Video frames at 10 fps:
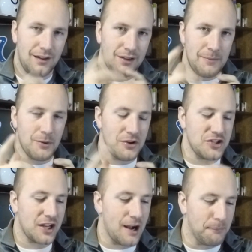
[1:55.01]
Let me read
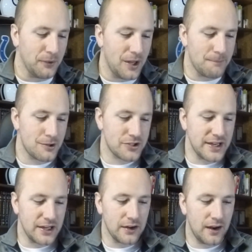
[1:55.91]
you a couple numbers
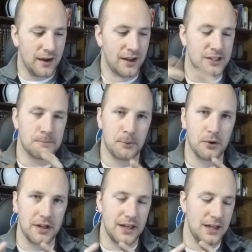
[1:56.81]
here. It's
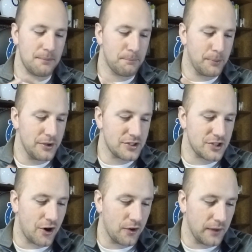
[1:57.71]
pretty
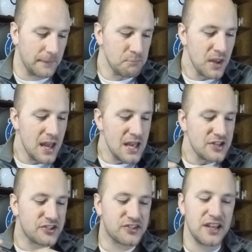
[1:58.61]
startling.
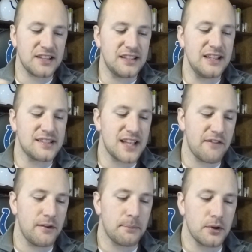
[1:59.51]

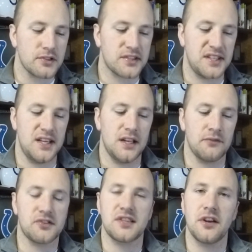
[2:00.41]
67%
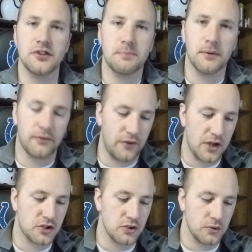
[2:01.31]
of sales
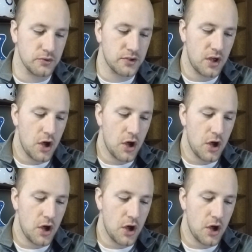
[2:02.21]
professionals